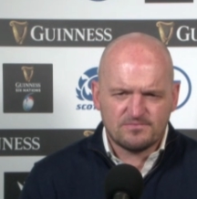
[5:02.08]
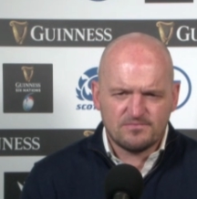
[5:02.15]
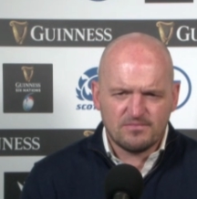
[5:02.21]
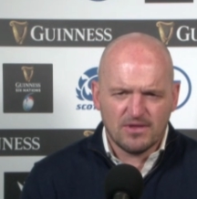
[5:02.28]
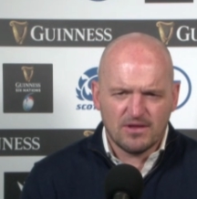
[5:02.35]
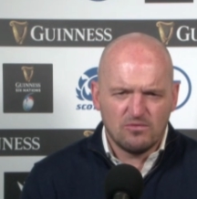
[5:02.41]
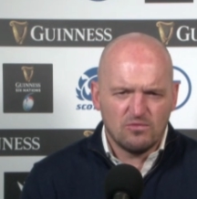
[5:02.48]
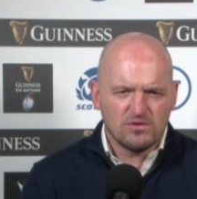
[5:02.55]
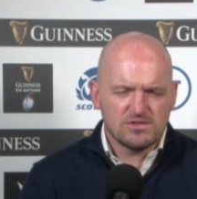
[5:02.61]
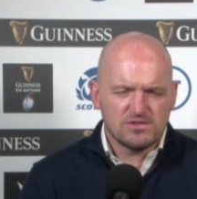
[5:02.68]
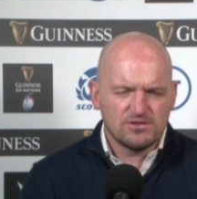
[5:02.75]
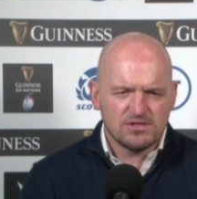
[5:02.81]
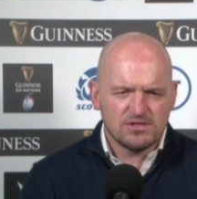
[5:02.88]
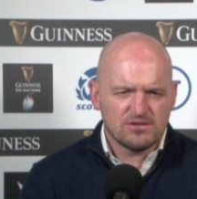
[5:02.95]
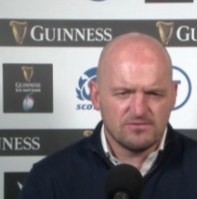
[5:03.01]
wasn't
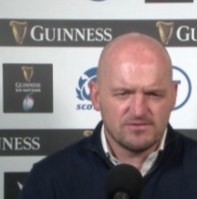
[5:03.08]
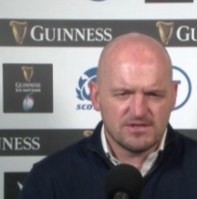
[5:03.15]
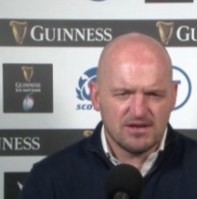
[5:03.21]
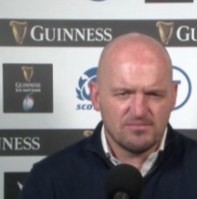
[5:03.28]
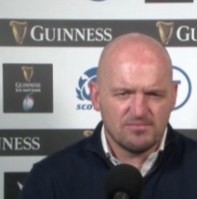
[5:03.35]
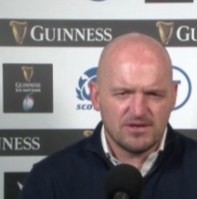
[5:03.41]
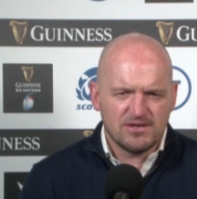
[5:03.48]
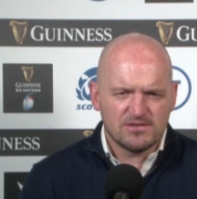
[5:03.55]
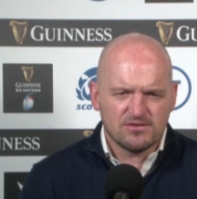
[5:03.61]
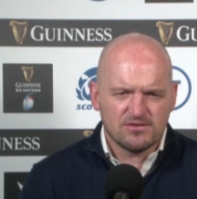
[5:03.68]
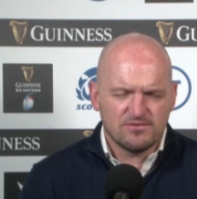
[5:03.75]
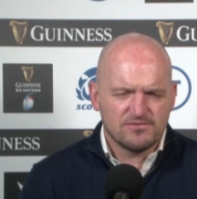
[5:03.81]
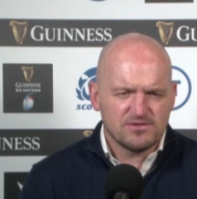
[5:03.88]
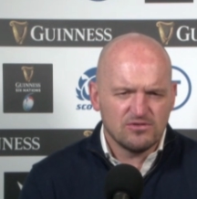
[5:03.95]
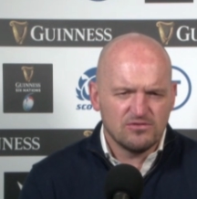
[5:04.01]
just off set piece or off
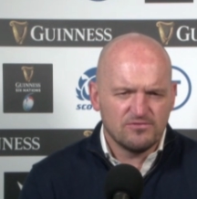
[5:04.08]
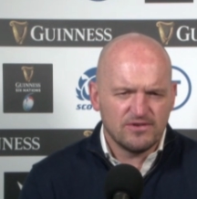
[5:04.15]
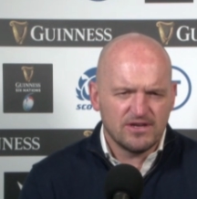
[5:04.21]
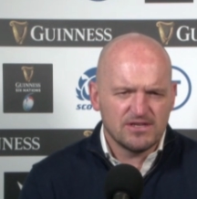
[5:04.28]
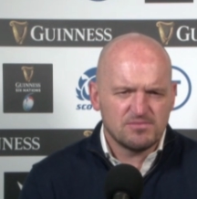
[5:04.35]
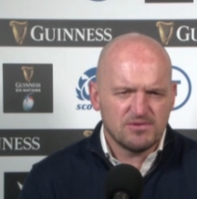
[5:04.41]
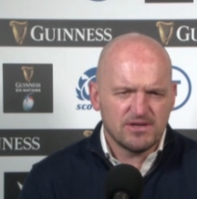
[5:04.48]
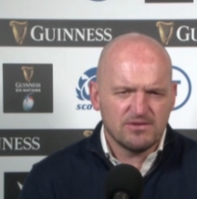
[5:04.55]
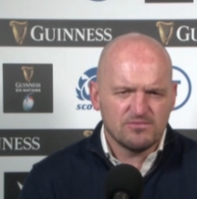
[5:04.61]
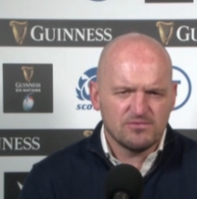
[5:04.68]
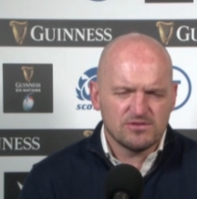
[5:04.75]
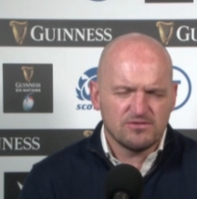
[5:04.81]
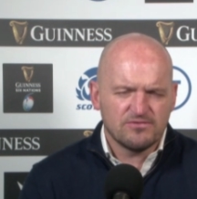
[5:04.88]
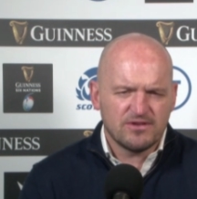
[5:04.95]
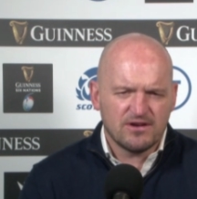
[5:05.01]
slow phase play, it was
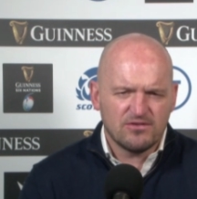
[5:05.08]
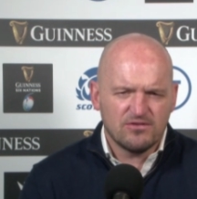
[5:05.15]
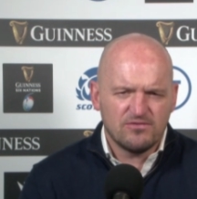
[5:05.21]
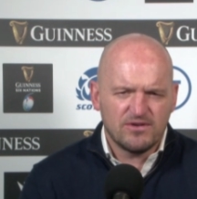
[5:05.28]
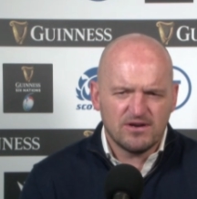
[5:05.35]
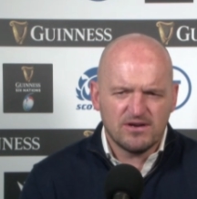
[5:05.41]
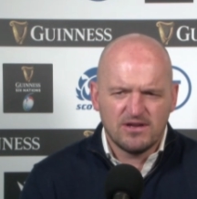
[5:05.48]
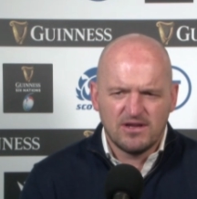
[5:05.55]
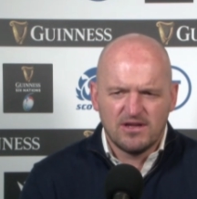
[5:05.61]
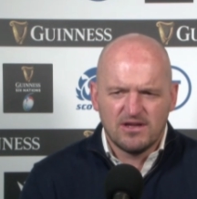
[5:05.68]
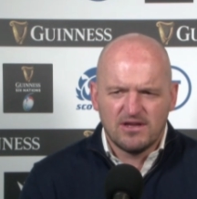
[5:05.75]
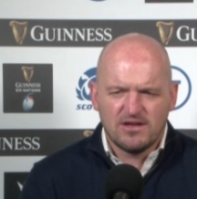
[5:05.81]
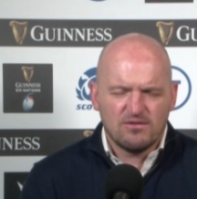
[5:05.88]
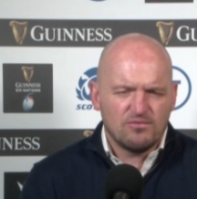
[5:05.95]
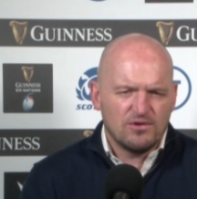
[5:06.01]
off turnover.
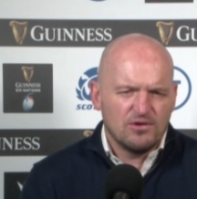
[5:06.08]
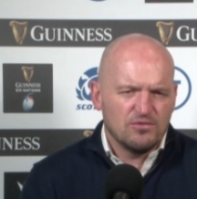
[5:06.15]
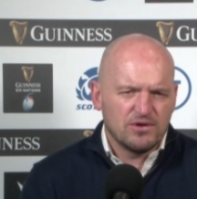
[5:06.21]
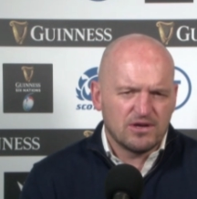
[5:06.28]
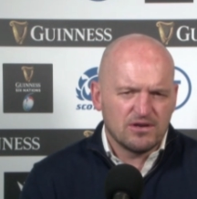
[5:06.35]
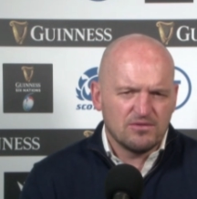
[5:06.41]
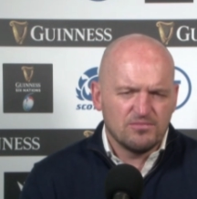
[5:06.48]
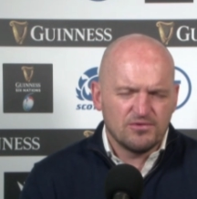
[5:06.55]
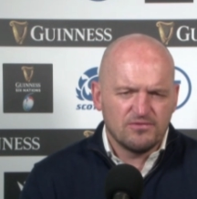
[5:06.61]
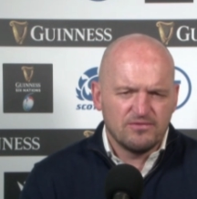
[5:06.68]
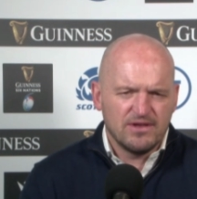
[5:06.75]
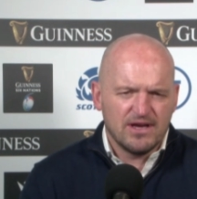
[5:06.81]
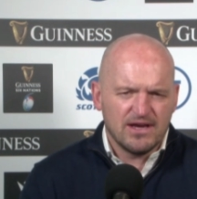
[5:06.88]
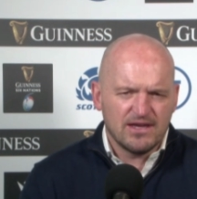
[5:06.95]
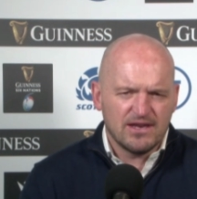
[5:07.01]
We know we can improve in that
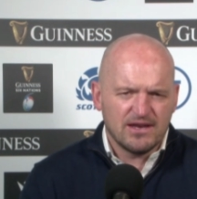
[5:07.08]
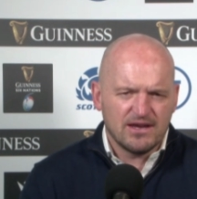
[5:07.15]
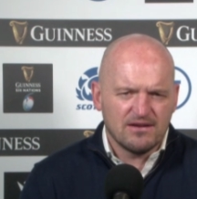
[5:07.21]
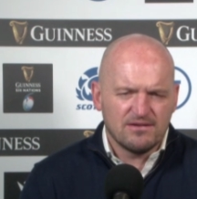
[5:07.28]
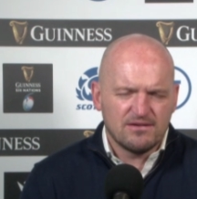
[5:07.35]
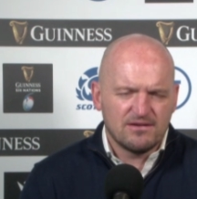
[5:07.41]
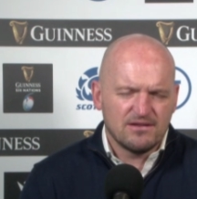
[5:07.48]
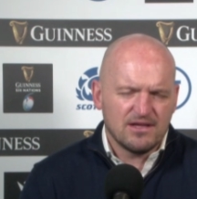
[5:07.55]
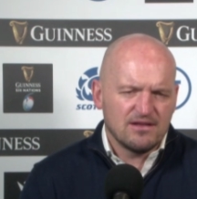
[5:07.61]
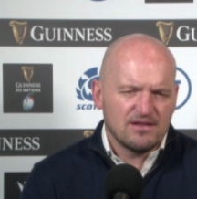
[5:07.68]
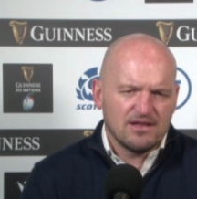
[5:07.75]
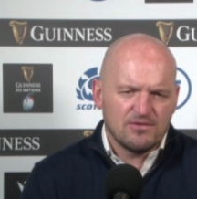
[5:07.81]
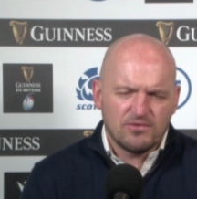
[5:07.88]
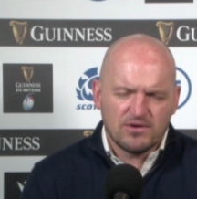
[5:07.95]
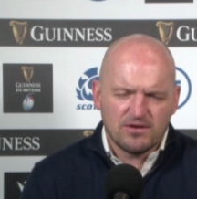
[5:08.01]
area, like, like
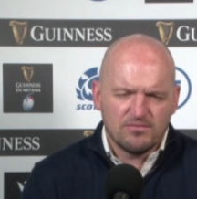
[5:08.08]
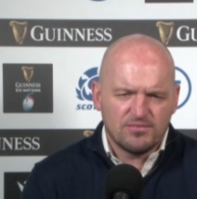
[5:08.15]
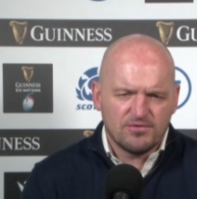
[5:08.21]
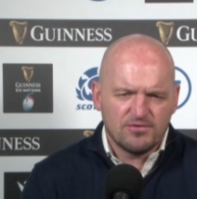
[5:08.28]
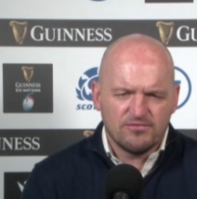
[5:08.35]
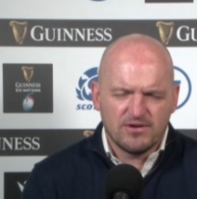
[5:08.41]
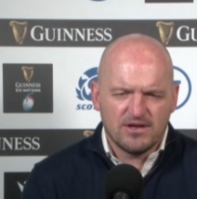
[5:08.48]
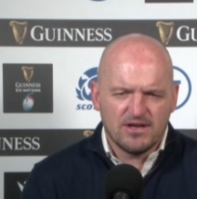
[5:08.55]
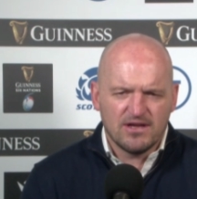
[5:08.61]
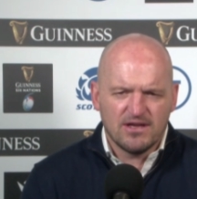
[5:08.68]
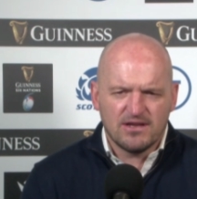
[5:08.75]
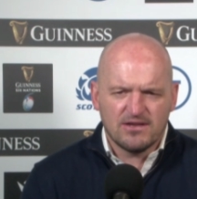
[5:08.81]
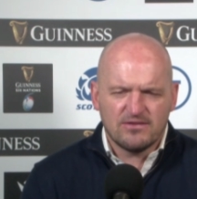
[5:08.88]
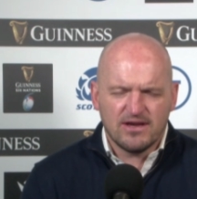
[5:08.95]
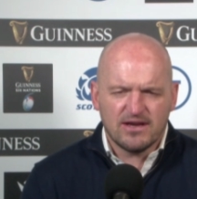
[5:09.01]
we can improve in an
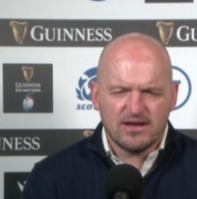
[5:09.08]
attack.